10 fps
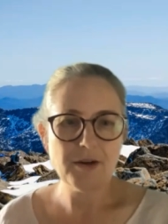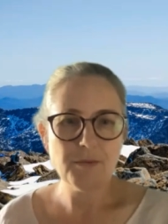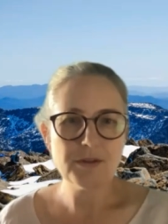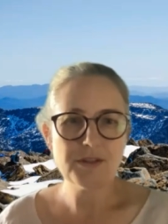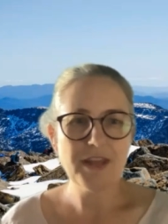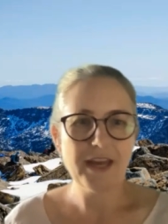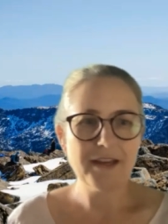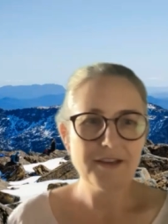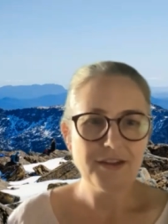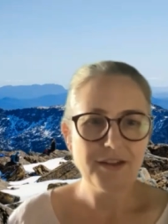and I want to
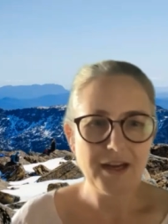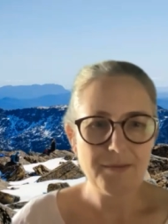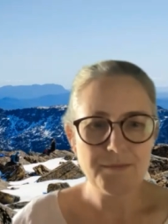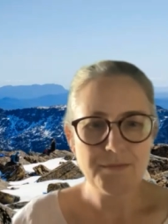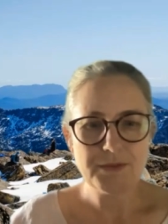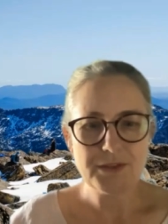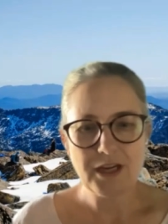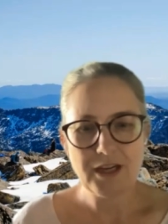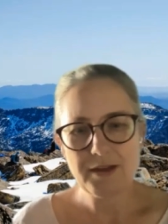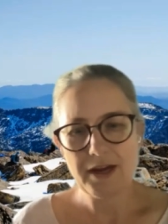thank um,
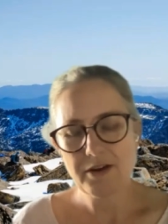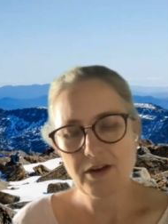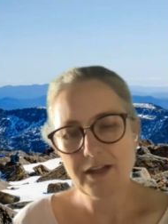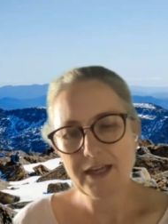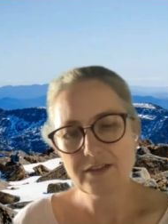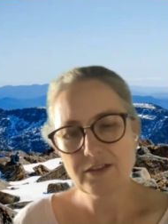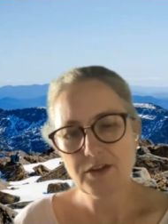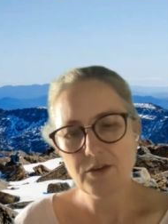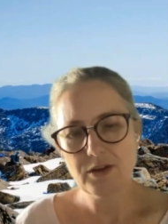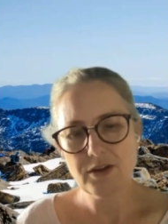certainly our colleagues on
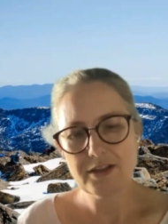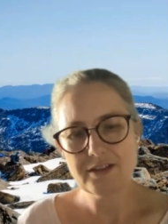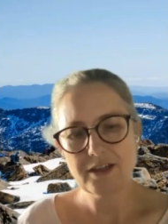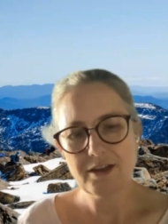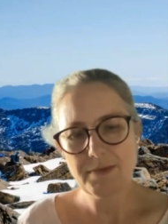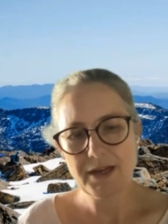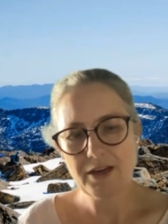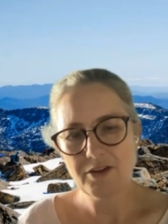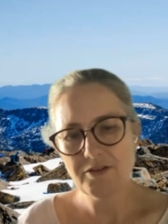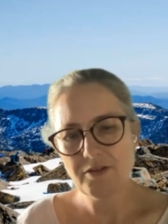the organising
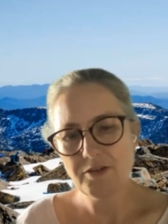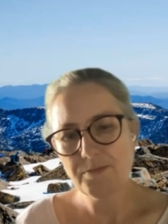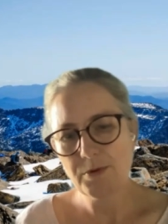committee who